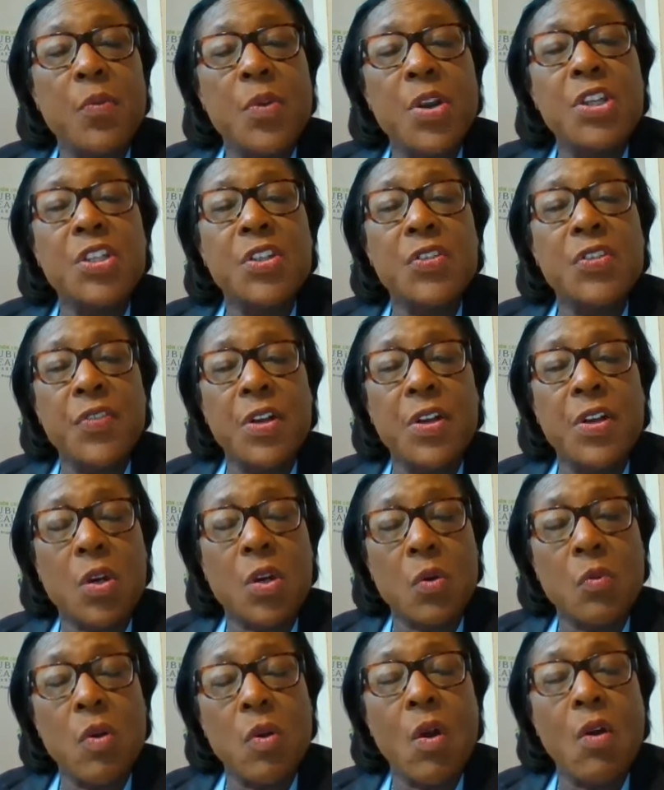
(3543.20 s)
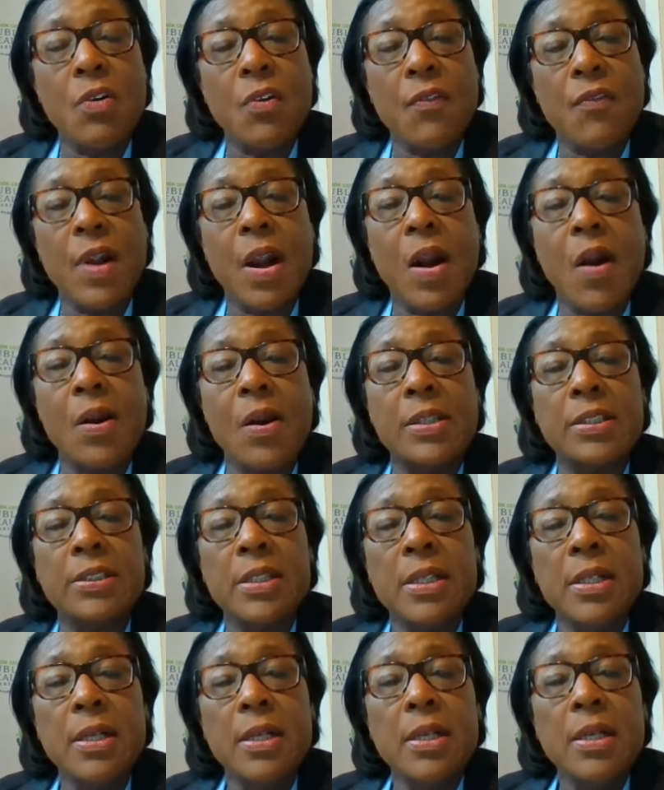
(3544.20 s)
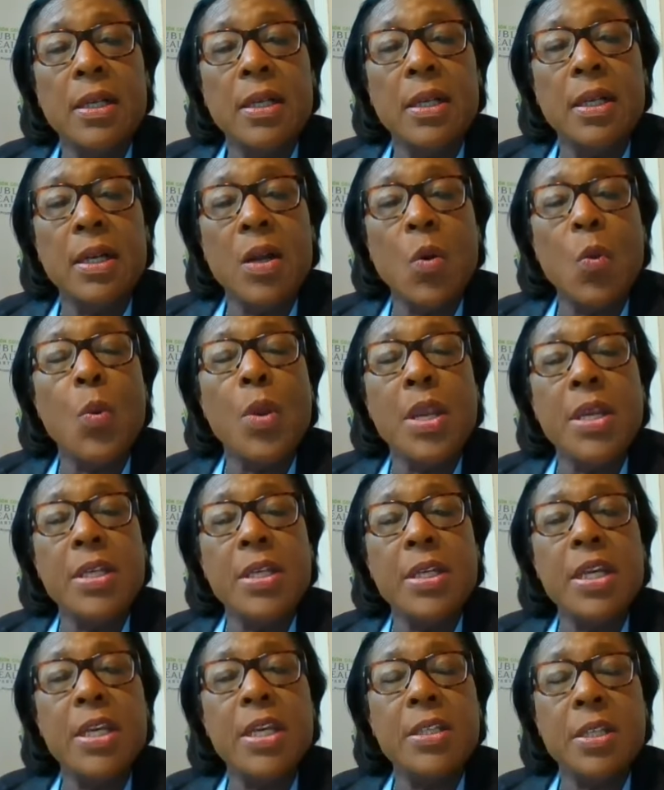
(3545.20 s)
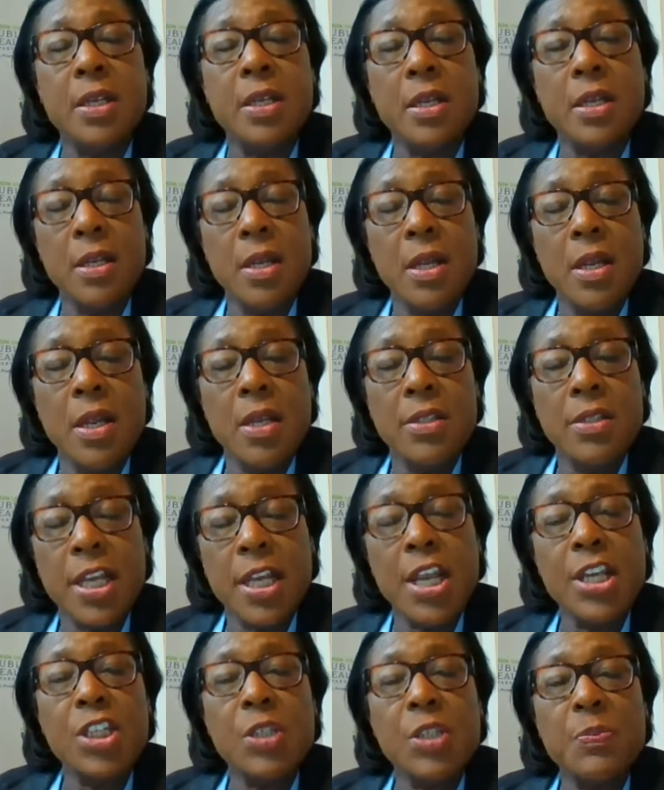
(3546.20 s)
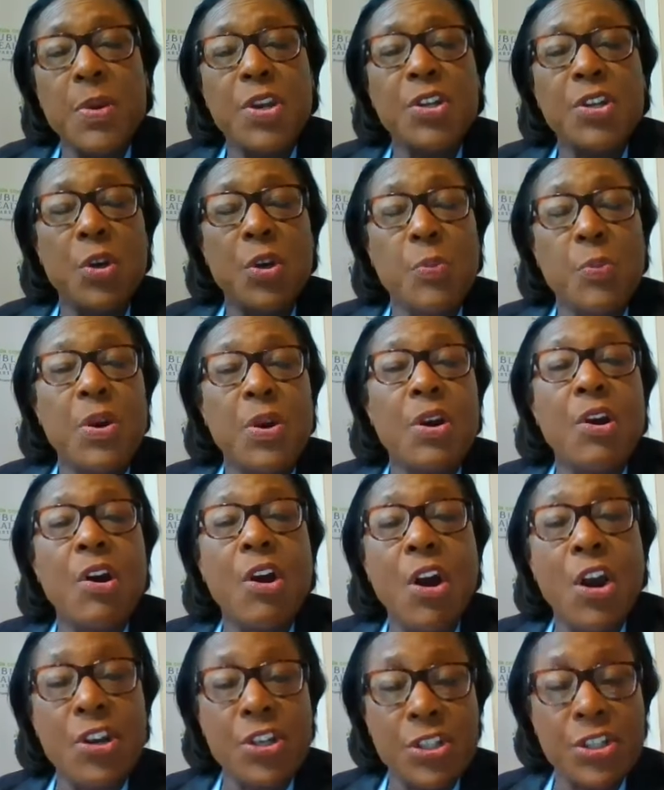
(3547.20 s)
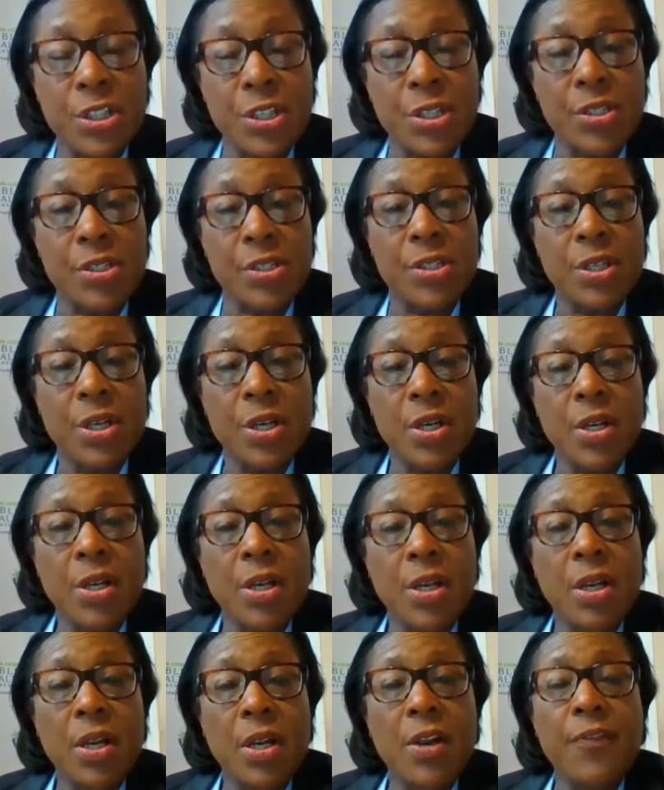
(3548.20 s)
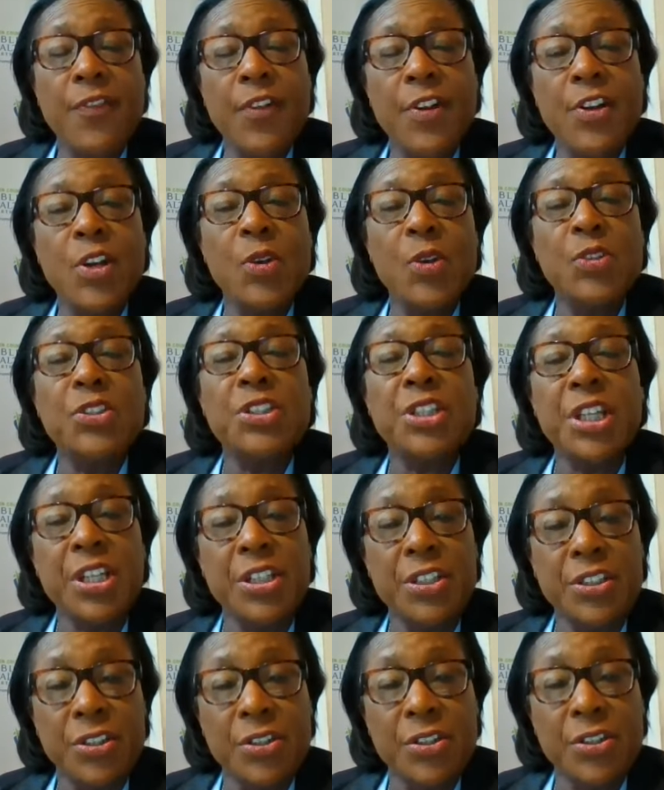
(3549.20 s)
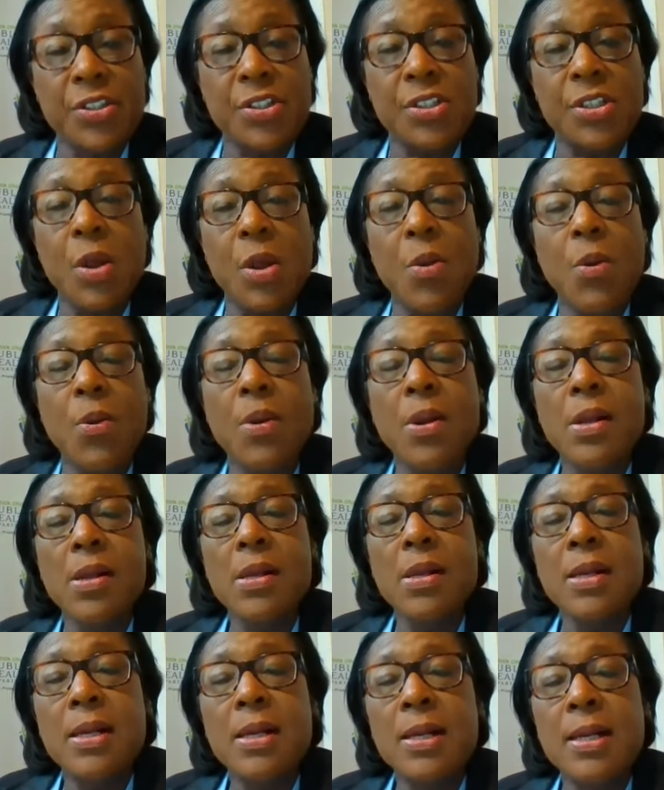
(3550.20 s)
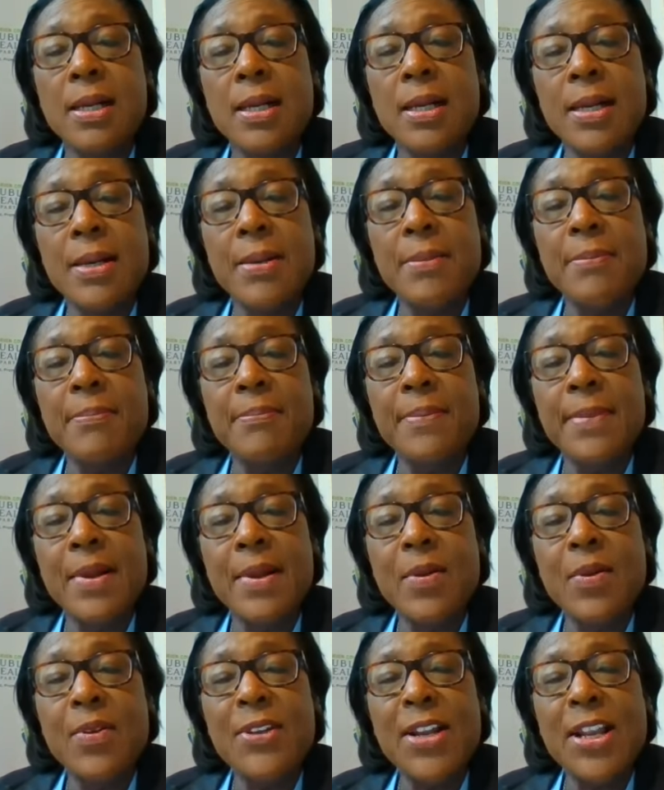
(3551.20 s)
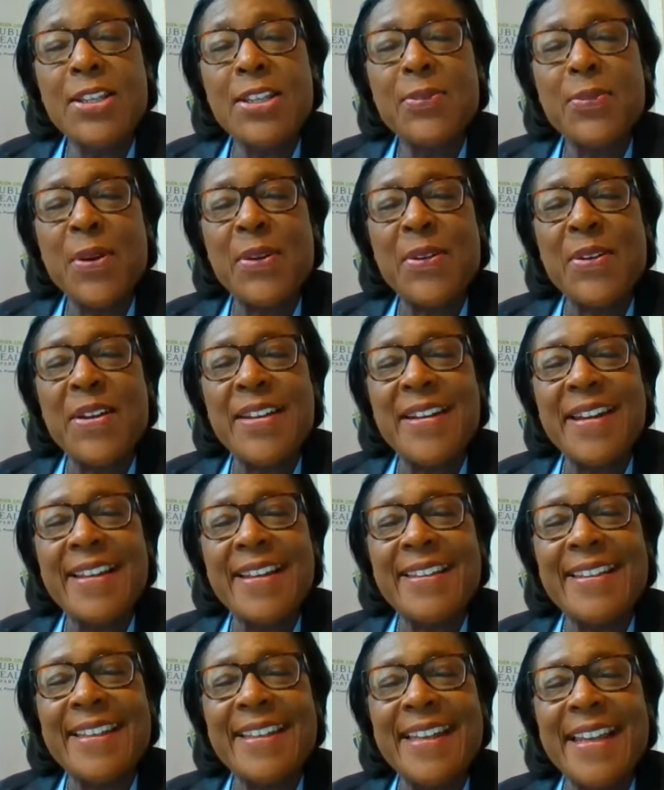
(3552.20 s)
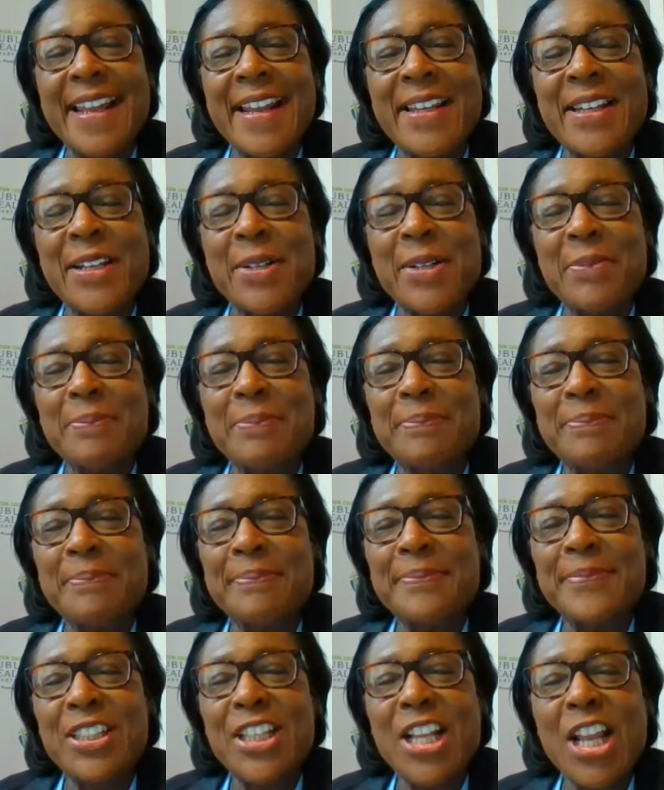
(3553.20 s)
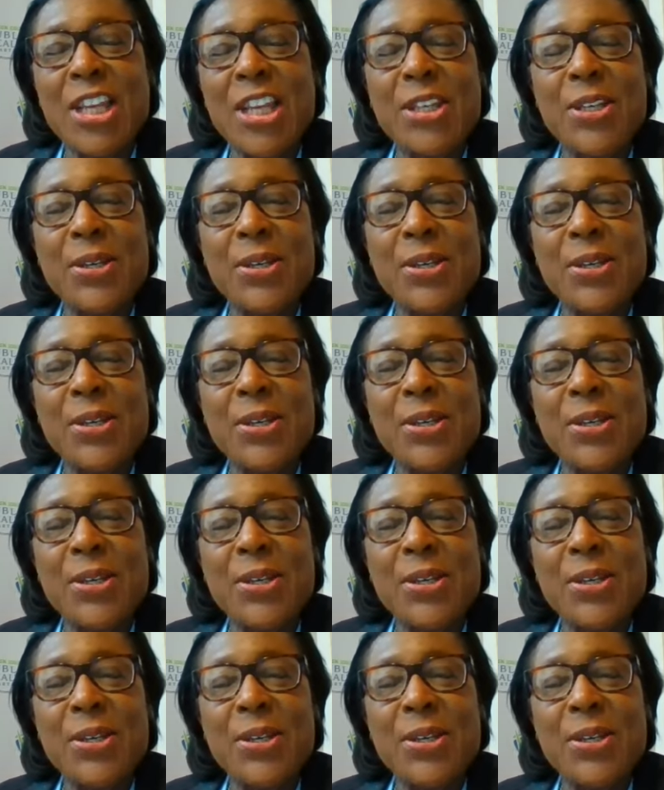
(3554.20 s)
risk for the coronavirus, we need to take special precautions for those teachers. So let's work on that together. Thank you.